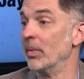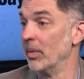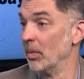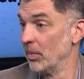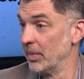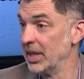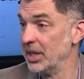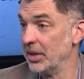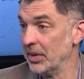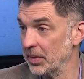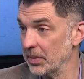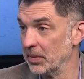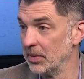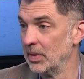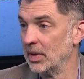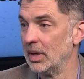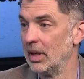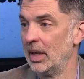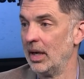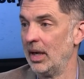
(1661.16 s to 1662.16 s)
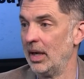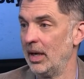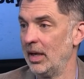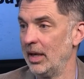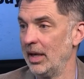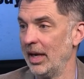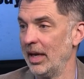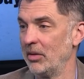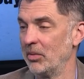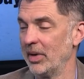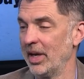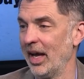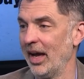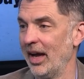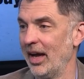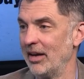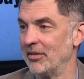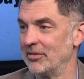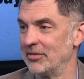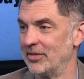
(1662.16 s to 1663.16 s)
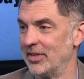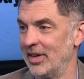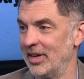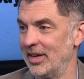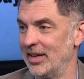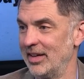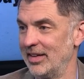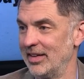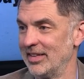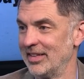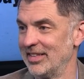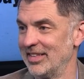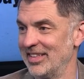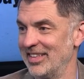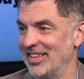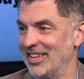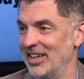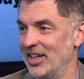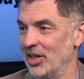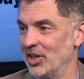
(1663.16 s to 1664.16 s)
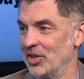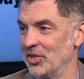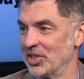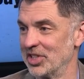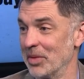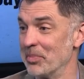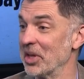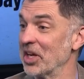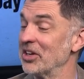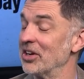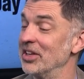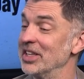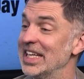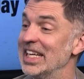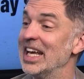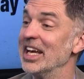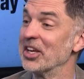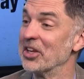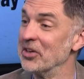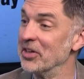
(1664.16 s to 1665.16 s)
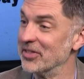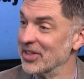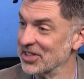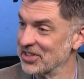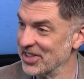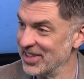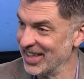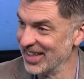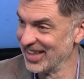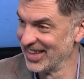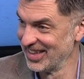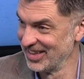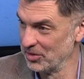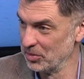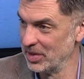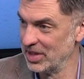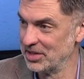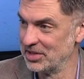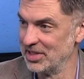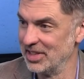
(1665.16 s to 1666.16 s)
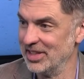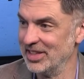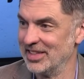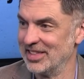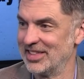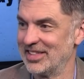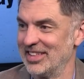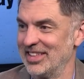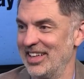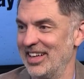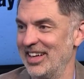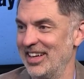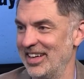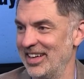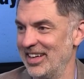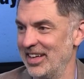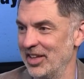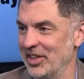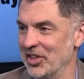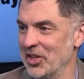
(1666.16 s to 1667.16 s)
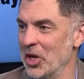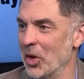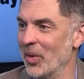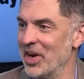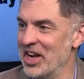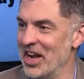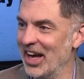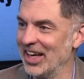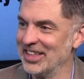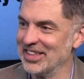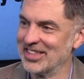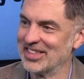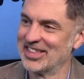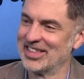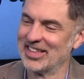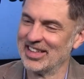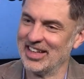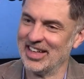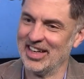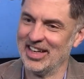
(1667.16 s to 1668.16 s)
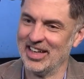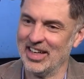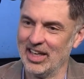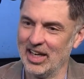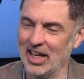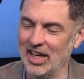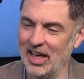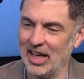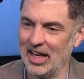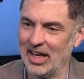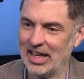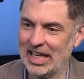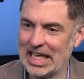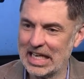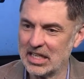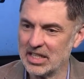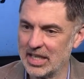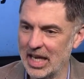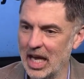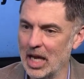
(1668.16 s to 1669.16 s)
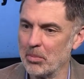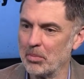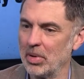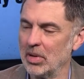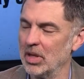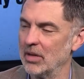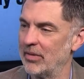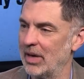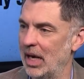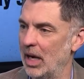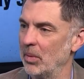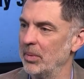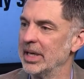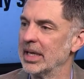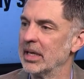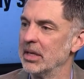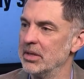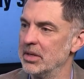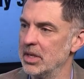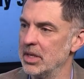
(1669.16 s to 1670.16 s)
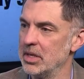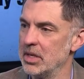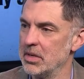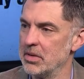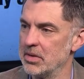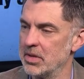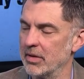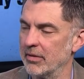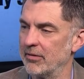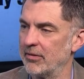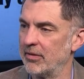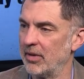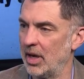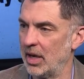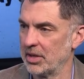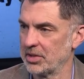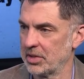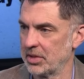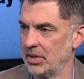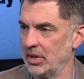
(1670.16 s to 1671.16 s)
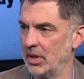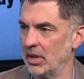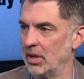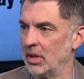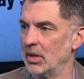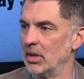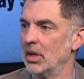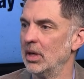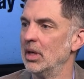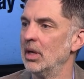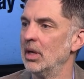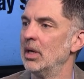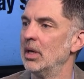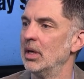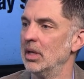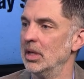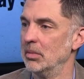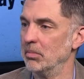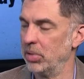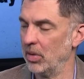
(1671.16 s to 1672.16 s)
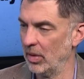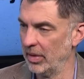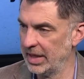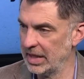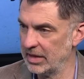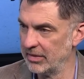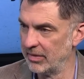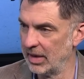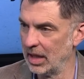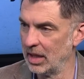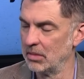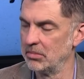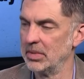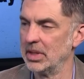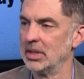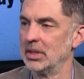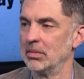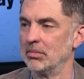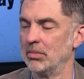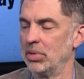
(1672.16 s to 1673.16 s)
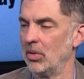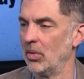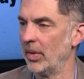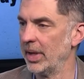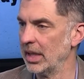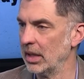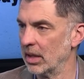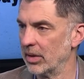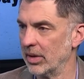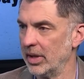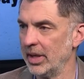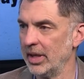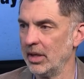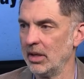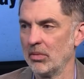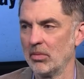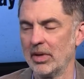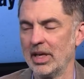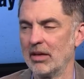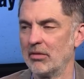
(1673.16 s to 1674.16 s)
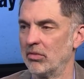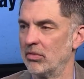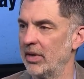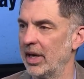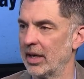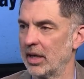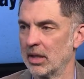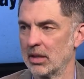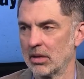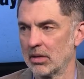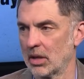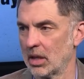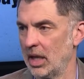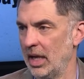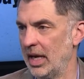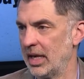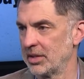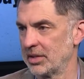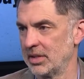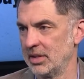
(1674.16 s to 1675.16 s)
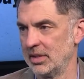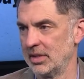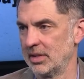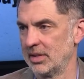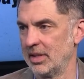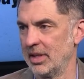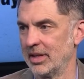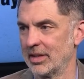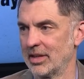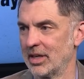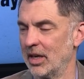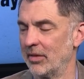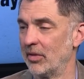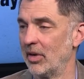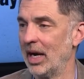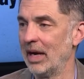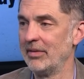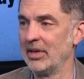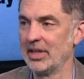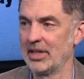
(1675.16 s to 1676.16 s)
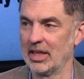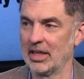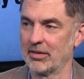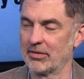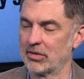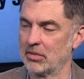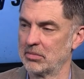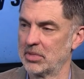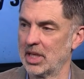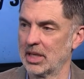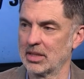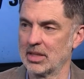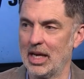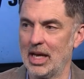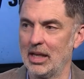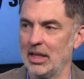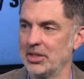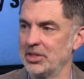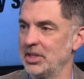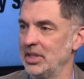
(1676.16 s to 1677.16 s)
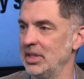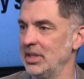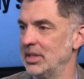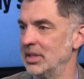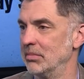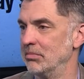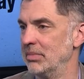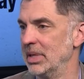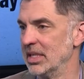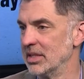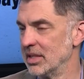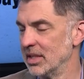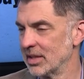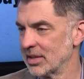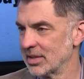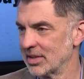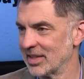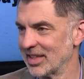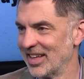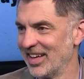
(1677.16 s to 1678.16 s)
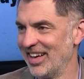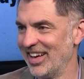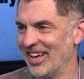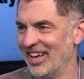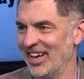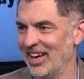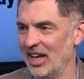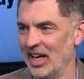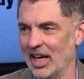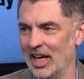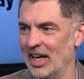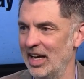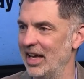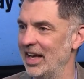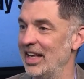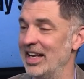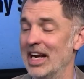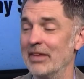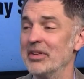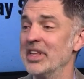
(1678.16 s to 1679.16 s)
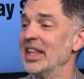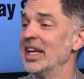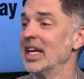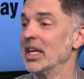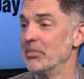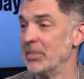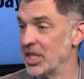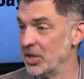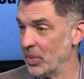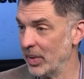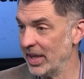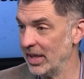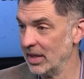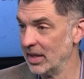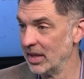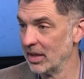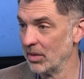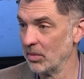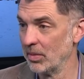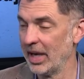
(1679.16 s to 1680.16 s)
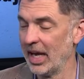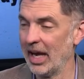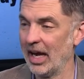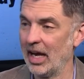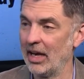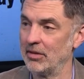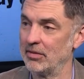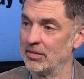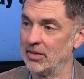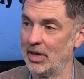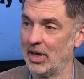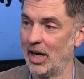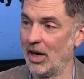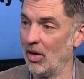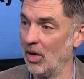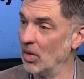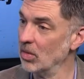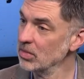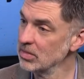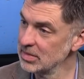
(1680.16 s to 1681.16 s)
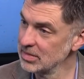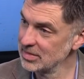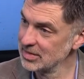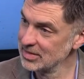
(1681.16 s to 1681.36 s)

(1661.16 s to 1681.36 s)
We do, uh, and we have uh, uh, something called E-Ink University, which is, uh, you know, a nice uh, example of how we continue to foster employee development, employee learning. We have regular classes that cover everything from technology to business uh, and everything in between. We have our own